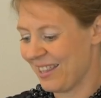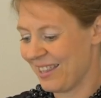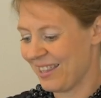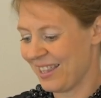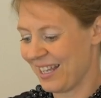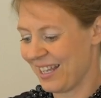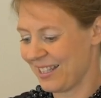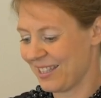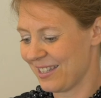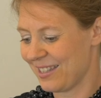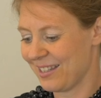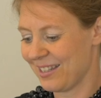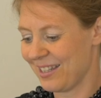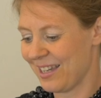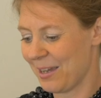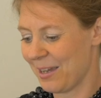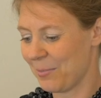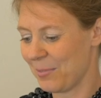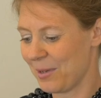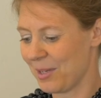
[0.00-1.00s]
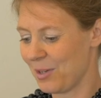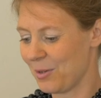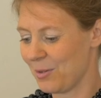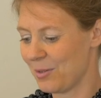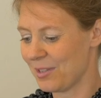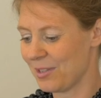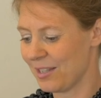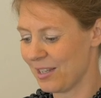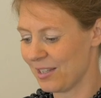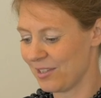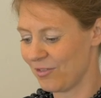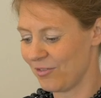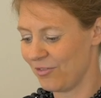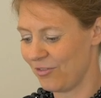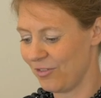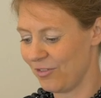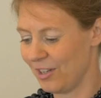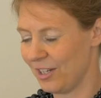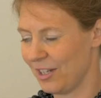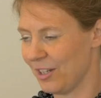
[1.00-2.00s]
that can be used as a
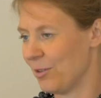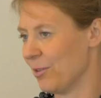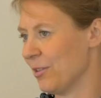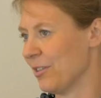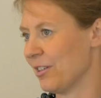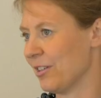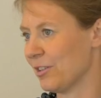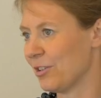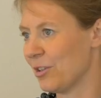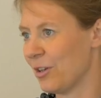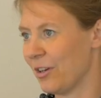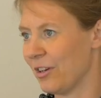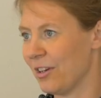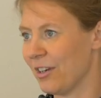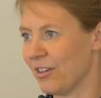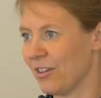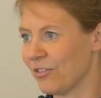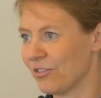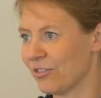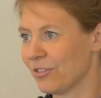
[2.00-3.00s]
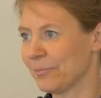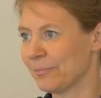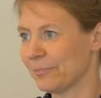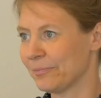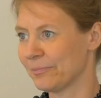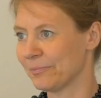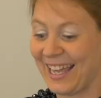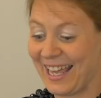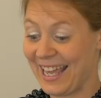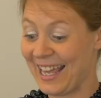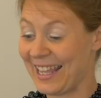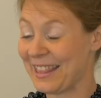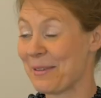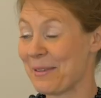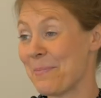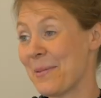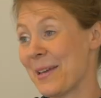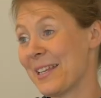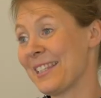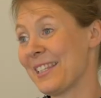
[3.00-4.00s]
really good alternative. And the
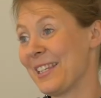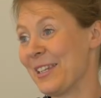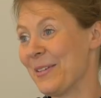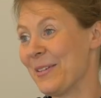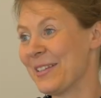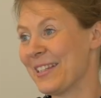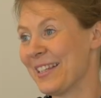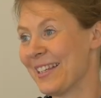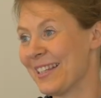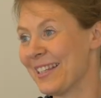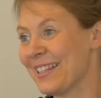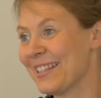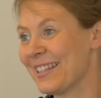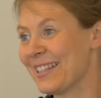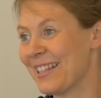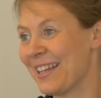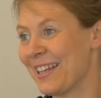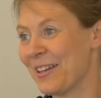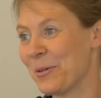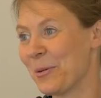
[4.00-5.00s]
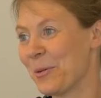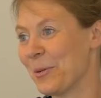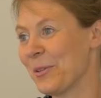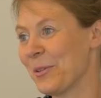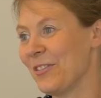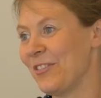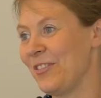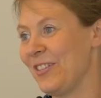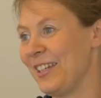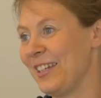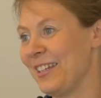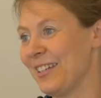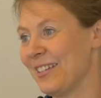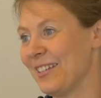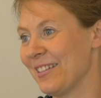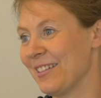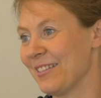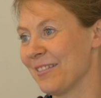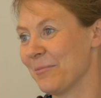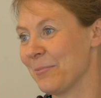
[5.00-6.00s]
best news is that all the
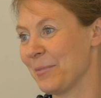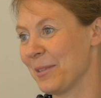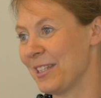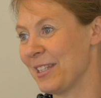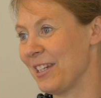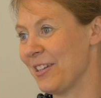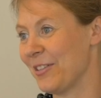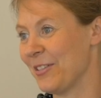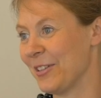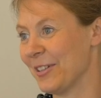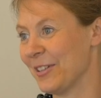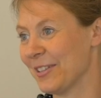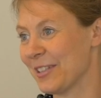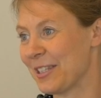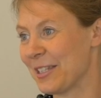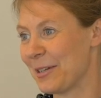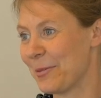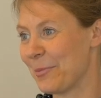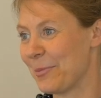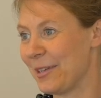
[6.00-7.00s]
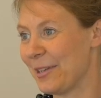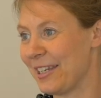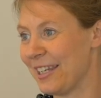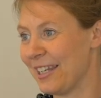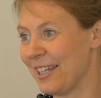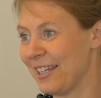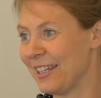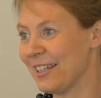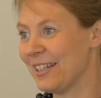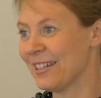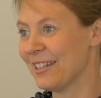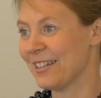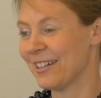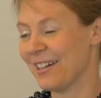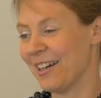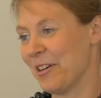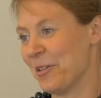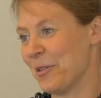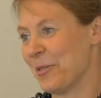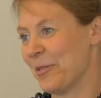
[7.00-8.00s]
vegan materials that we need
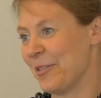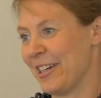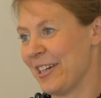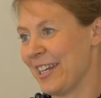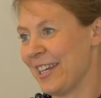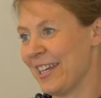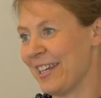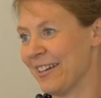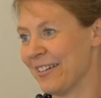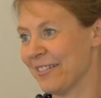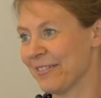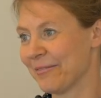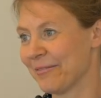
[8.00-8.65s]
are already here.